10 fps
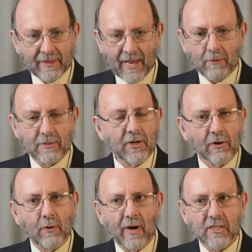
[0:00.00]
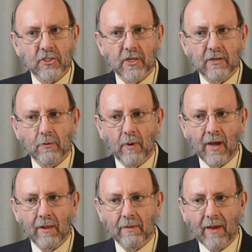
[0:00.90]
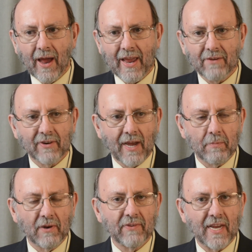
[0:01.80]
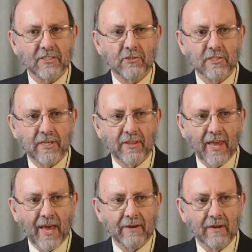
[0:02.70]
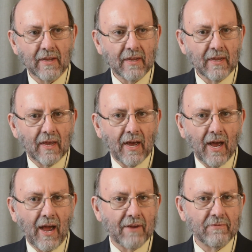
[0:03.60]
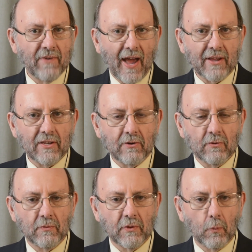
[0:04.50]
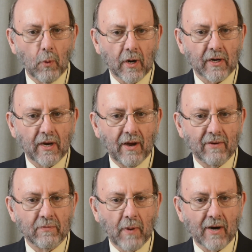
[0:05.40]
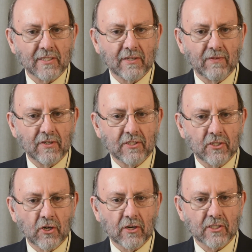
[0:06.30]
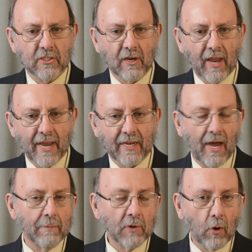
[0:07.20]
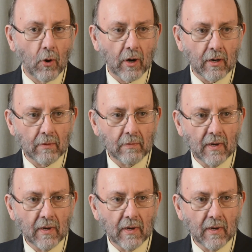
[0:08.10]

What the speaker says: That was her question. Well, I have a couple of answers to that. I value the work of parts of the church like UMCOR,